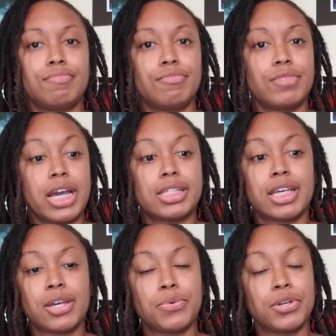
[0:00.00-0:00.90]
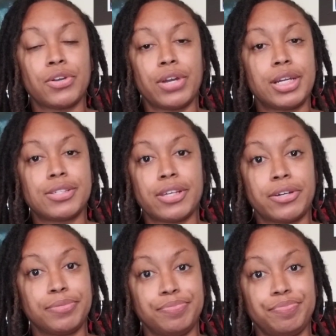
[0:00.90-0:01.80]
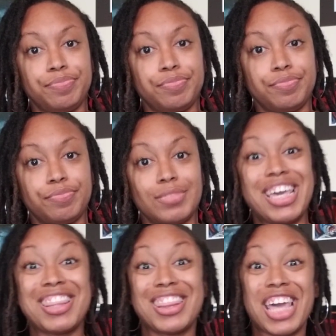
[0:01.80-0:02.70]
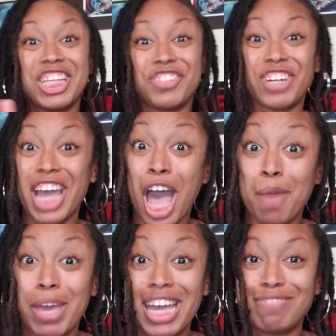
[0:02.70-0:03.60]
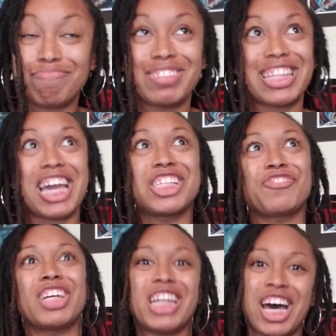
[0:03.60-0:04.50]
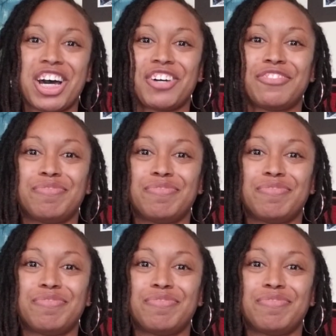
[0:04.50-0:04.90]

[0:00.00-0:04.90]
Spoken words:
You got to take it with a grain of salt. Thanks for the comment. Thanks for the love.